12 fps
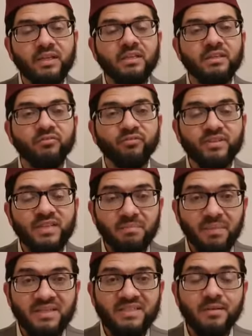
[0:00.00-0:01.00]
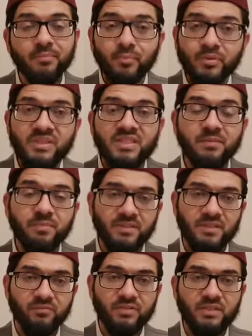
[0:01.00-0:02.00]
the fundamental principles
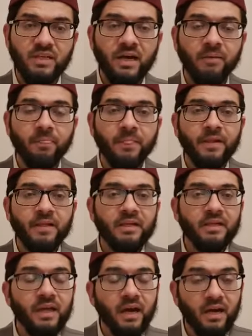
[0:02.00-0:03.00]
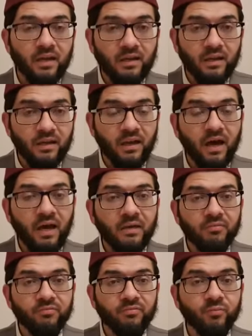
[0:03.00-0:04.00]
of Islam. In our
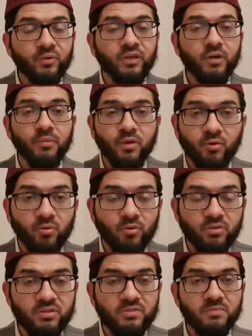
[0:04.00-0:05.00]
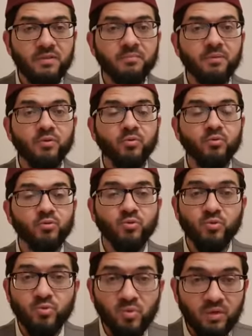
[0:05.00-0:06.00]
life, we come across people who do
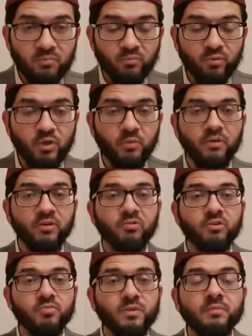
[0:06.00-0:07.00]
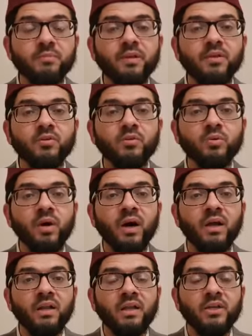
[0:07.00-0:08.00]
zulm, we come across people who are
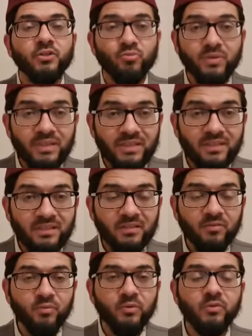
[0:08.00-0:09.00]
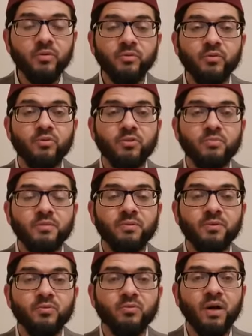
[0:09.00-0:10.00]
tyrannical, we come across
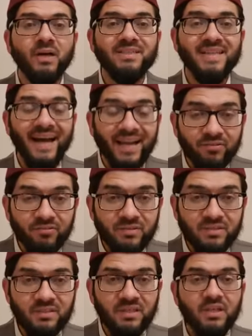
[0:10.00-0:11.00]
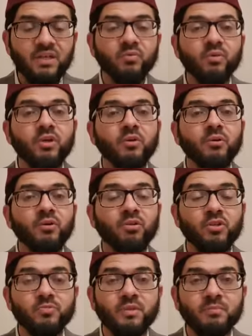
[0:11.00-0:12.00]
people who are tyrants, we come
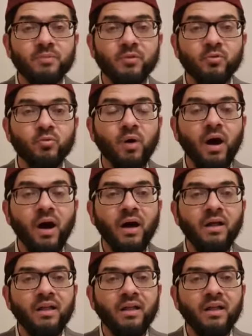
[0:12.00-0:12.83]
across people who are